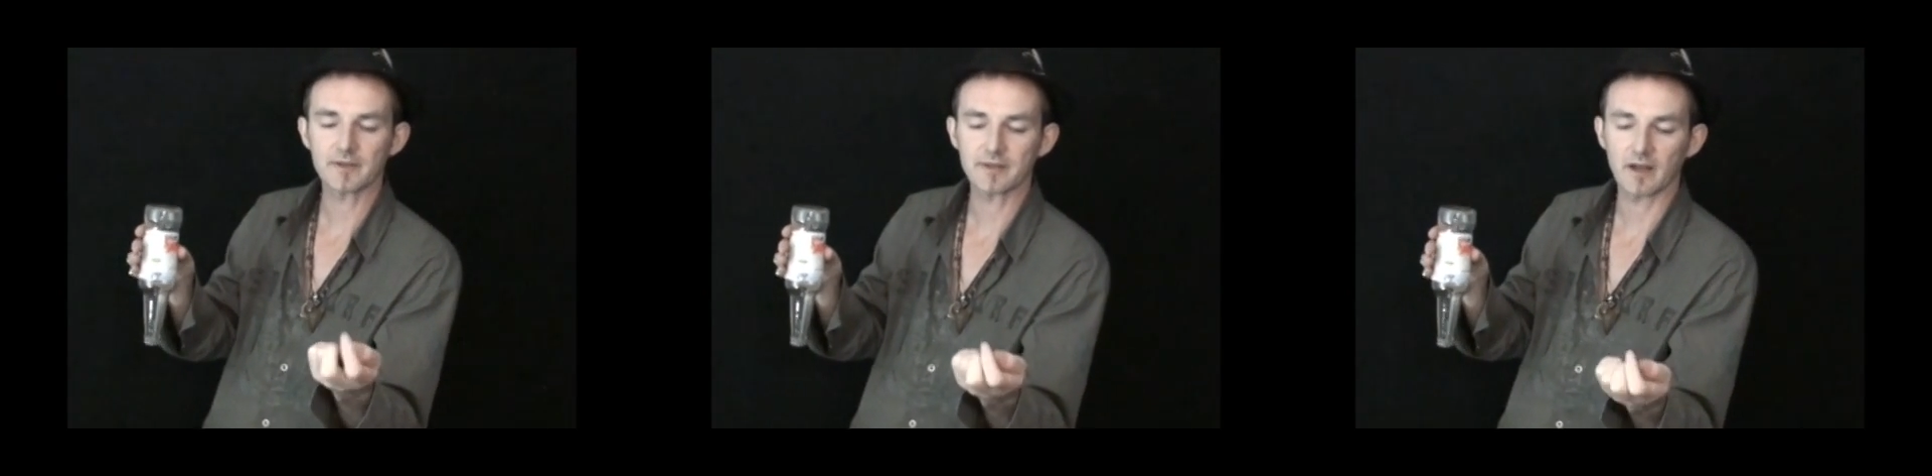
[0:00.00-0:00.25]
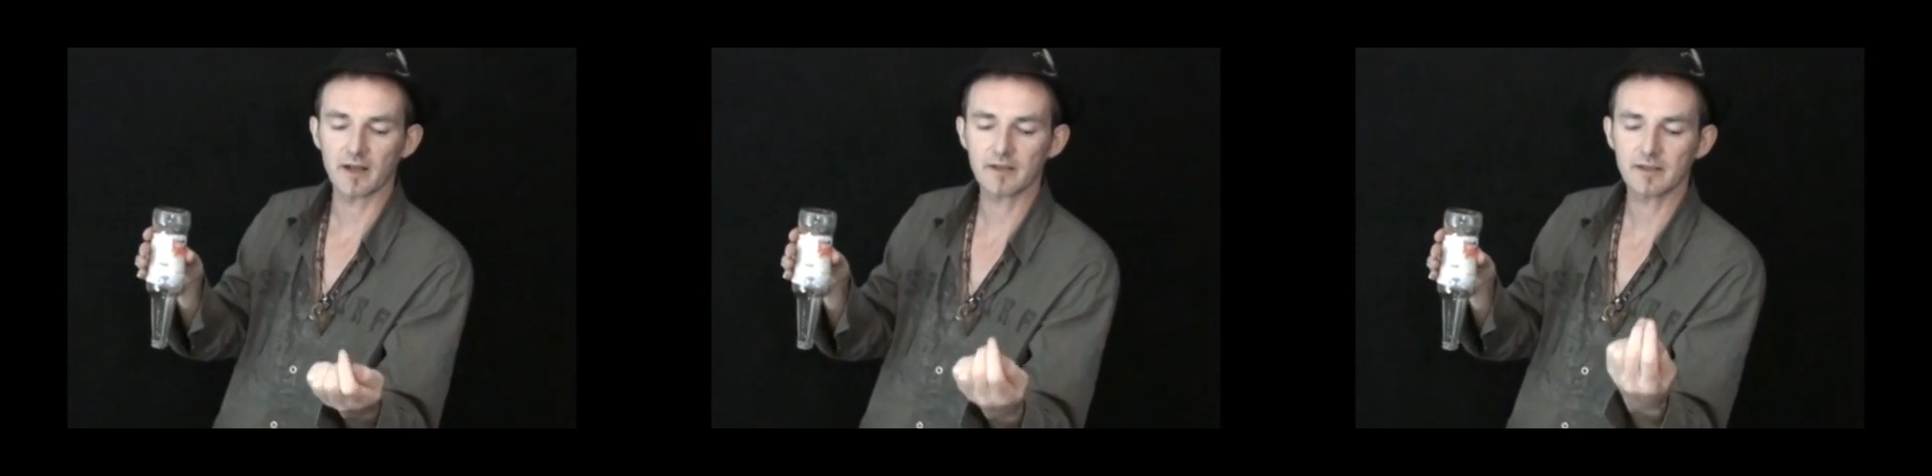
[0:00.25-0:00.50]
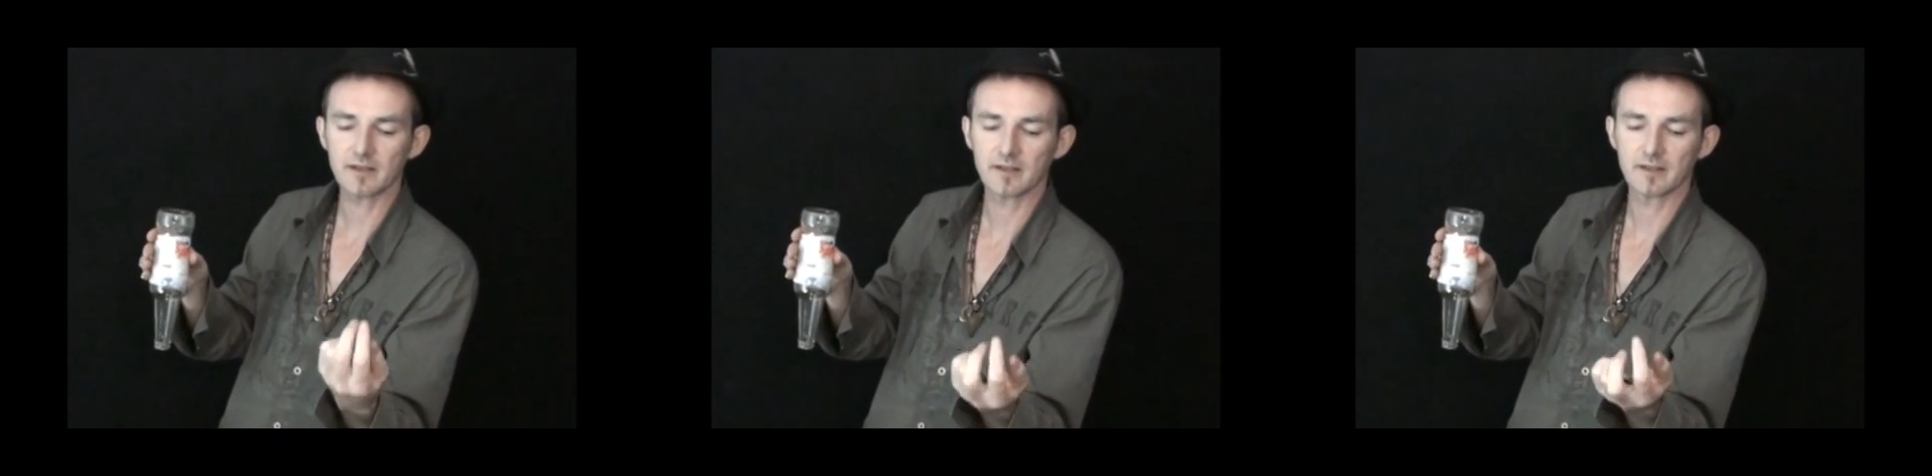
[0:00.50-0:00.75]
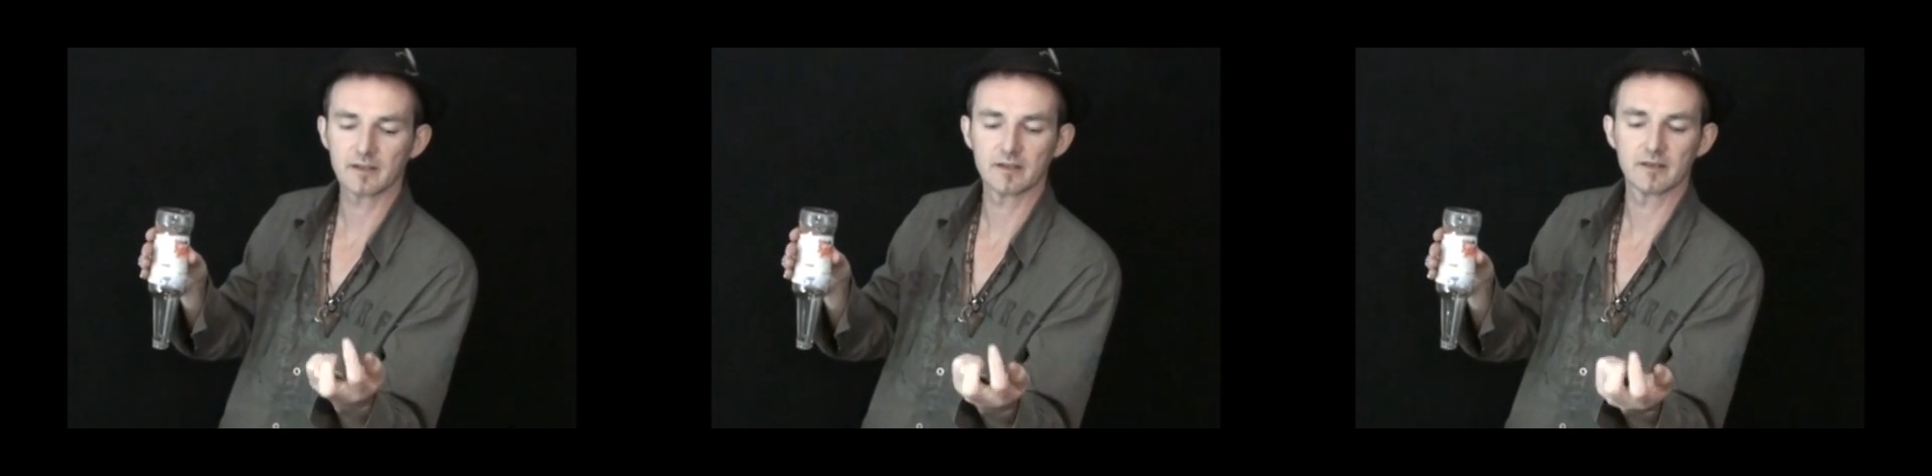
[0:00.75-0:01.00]
inside,
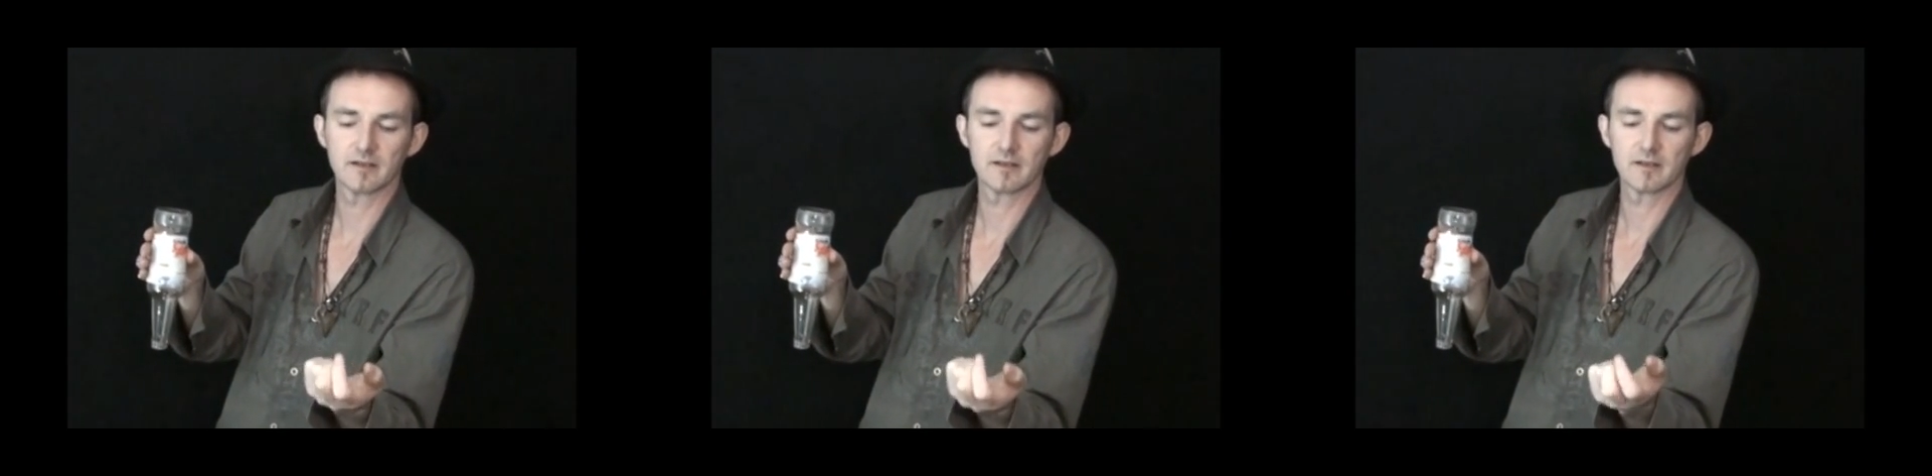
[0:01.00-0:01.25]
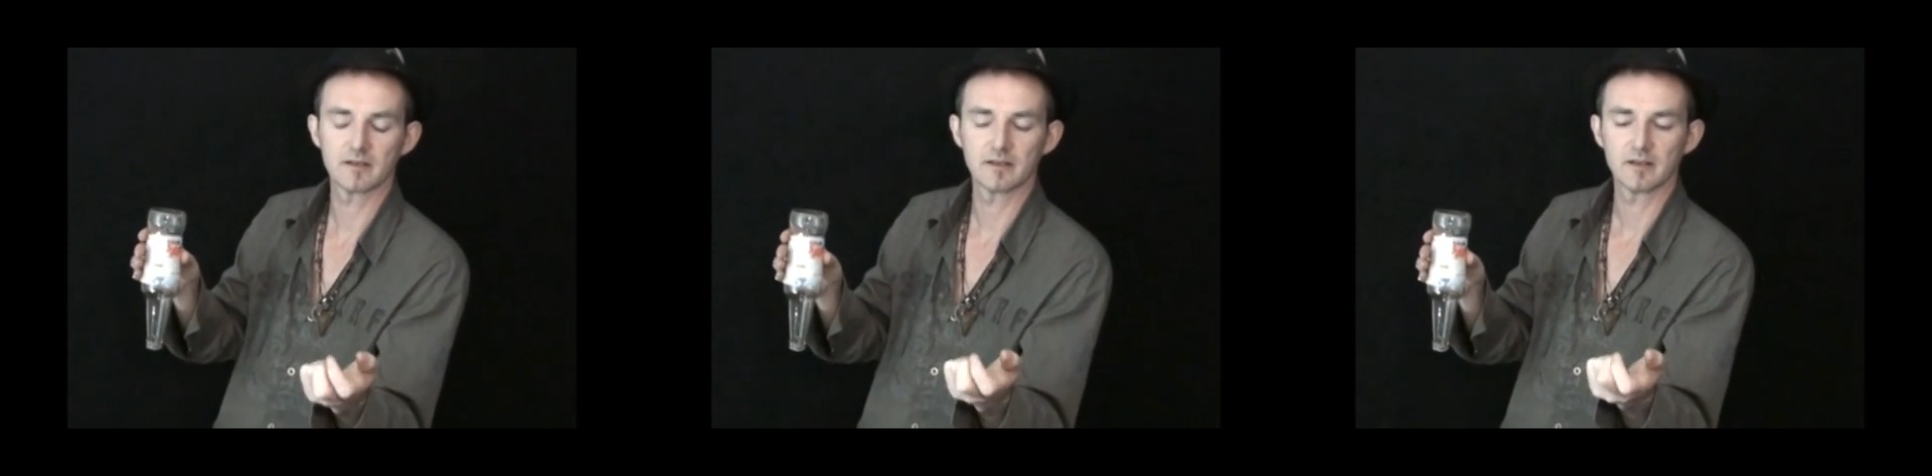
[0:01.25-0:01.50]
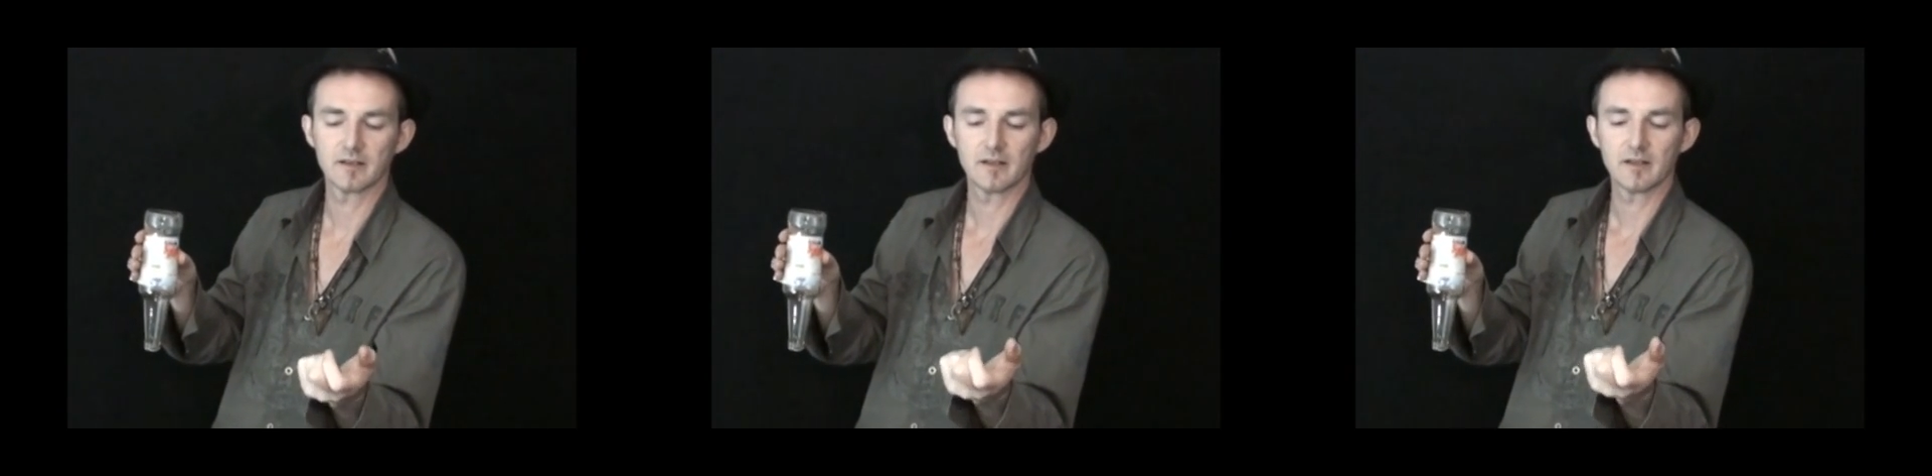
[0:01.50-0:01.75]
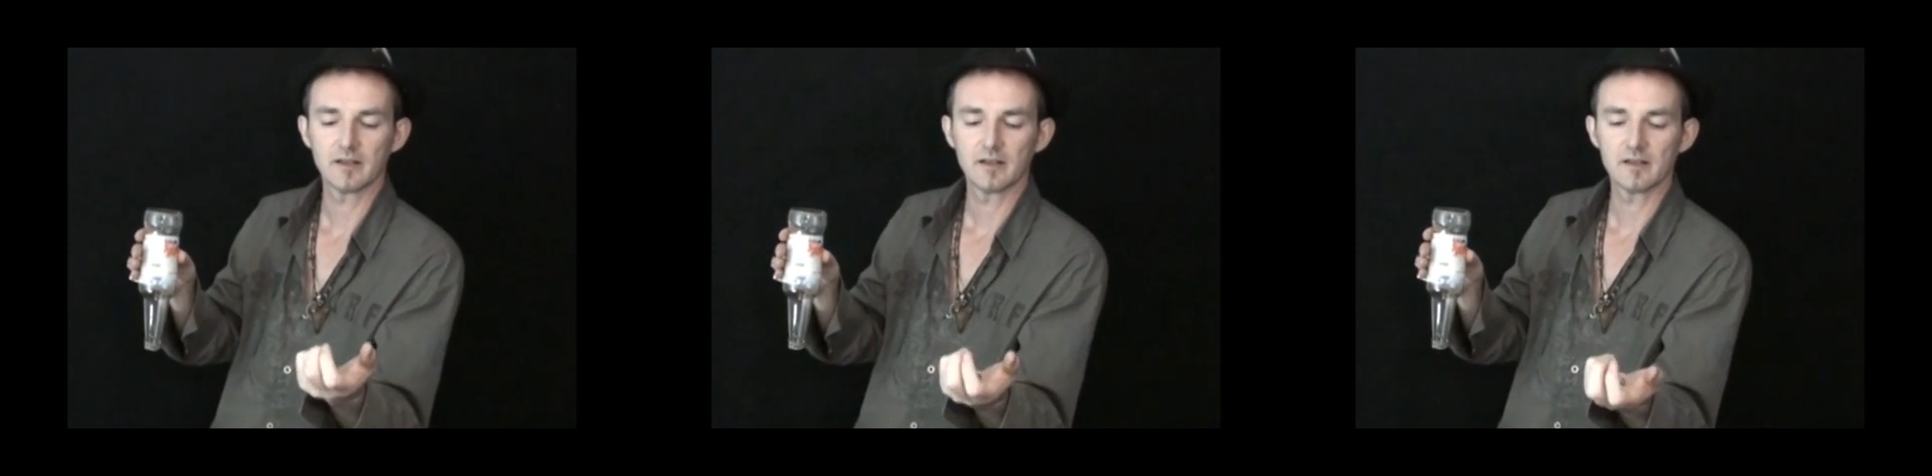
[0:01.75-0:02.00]

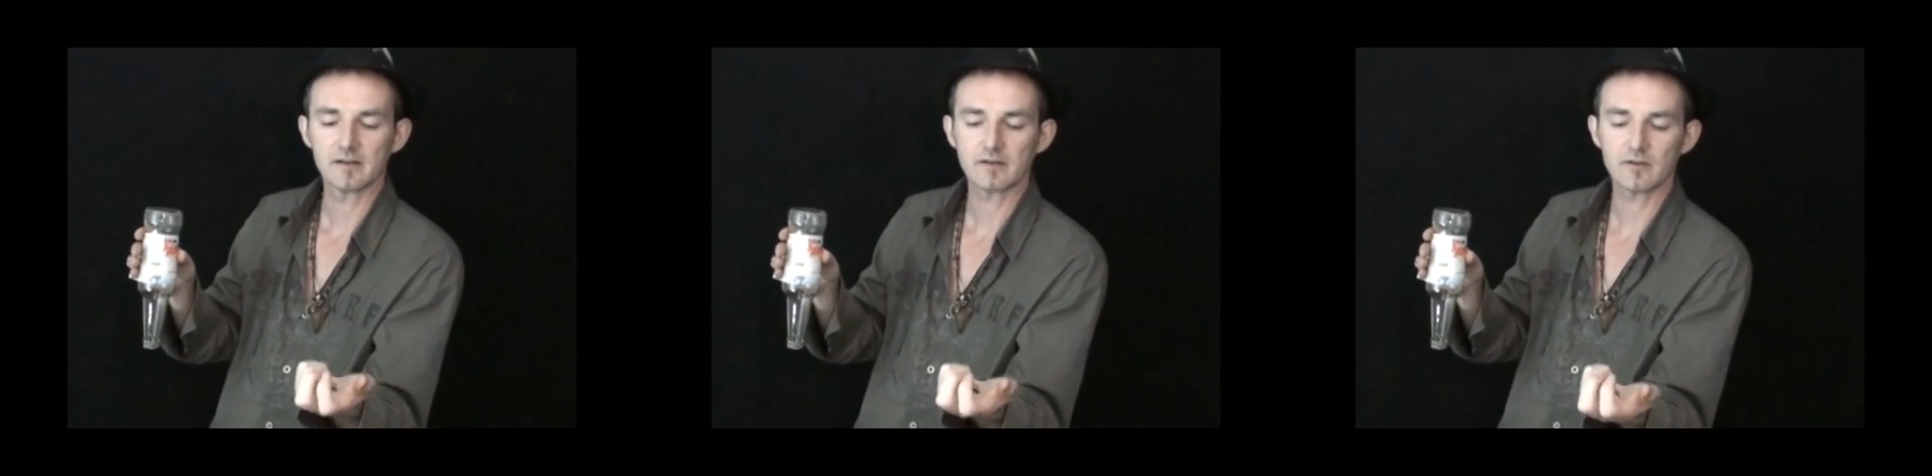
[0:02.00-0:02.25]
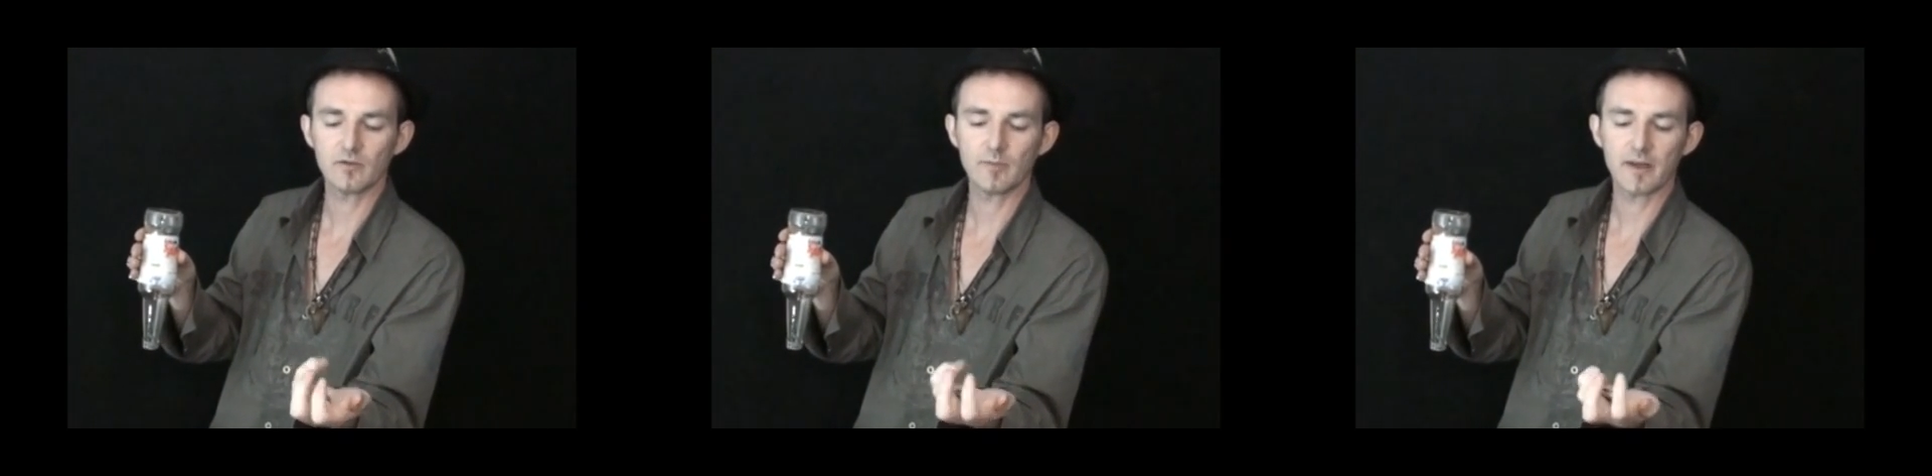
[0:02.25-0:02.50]
there's two